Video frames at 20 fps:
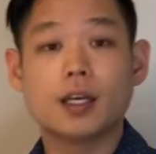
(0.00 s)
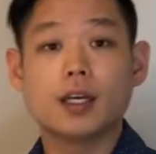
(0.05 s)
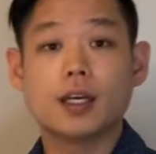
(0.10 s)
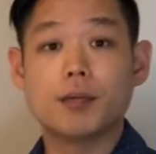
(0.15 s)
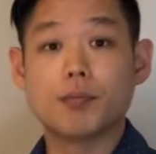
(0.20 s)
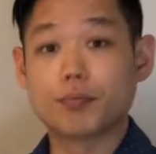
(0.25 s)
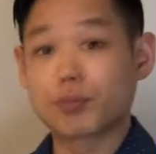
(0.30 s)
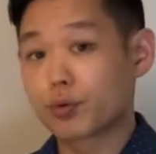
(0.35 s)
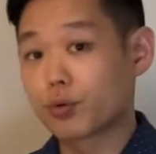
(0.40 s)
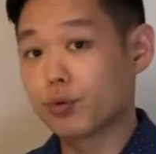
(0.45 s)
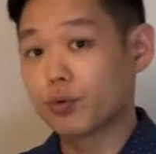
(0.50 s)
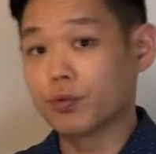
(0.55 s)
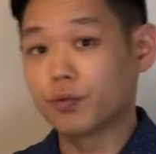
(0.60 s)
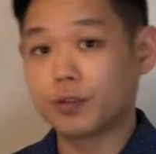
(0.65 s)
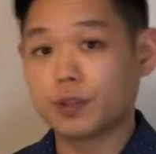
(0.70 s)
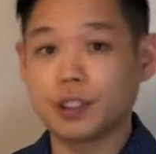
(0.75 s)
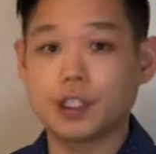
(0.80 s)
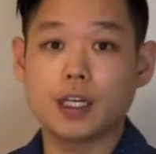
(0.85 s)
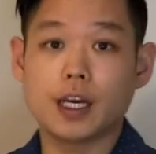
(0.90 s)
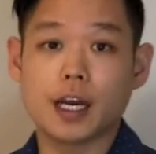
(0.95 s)

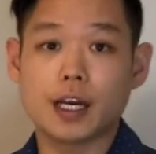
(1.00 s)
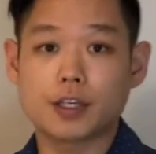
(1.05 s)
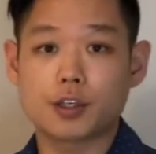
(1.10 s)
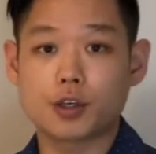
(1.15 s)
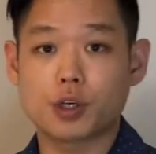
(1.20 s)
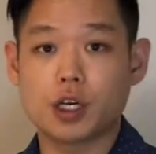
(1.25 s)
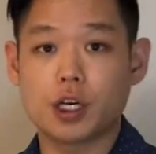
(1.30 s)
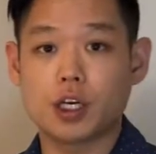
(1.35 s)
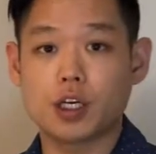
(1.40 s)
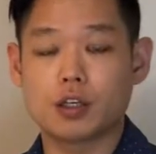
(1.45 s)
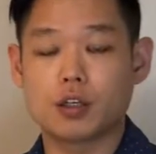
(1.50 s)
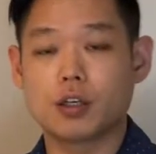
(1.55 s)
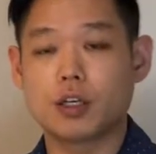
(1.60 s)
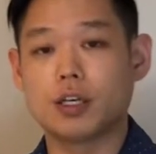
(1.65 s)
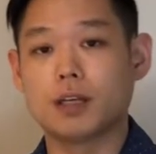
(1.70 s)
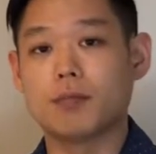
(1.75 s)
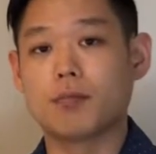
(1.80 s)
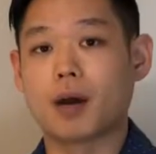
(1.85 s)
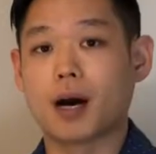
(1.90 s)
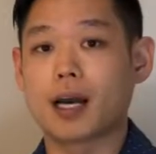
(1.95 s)
improve the education
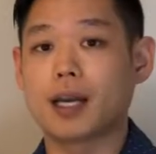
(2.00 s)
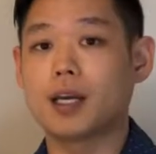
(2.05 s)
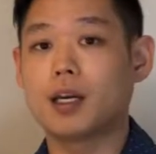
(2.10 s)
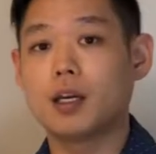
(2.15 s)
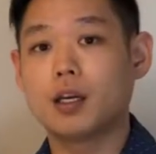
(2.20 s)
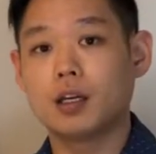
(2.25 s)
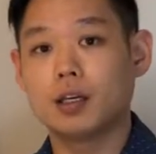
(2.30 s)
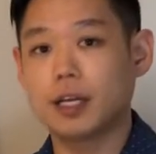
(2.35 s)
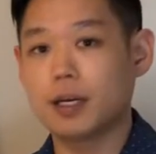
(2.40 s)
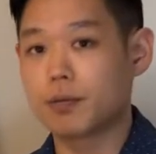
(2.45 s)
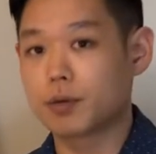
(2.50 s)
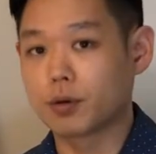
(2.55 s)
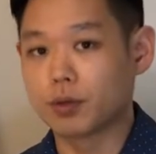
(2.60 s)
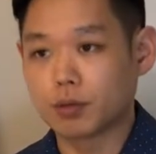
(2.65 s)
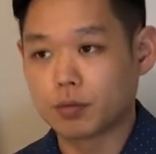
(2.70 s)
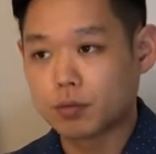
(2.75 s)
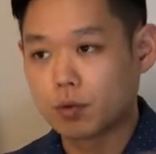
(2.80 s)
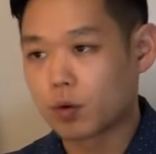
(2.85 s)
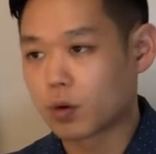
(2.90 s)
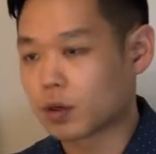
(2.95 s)
in my
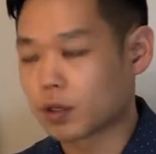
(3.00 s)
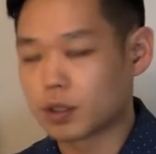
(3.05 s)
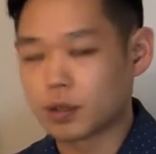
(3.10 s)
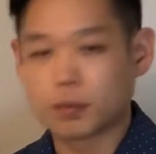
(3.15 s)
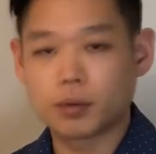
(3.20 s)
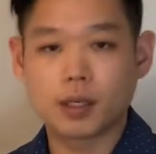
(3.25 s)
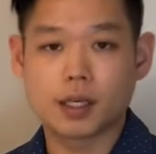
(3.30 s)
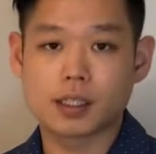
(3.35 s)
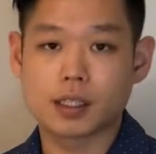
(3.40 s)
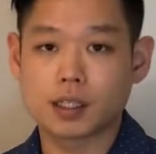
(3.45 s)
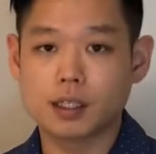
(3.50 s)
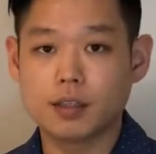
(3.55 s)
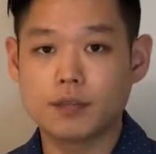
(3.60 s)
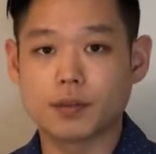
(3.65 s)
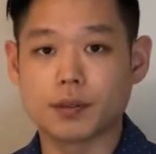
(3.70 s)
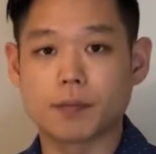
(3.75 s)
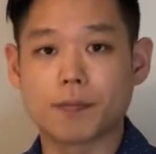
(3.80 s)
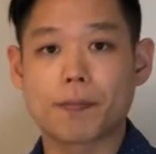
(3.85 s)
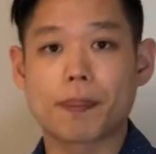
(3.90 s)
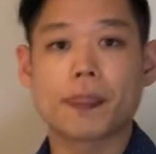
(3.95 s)
neighborhood or in the place I
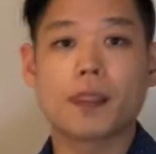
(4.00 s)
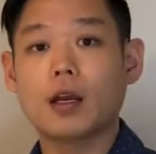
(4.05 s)
live in.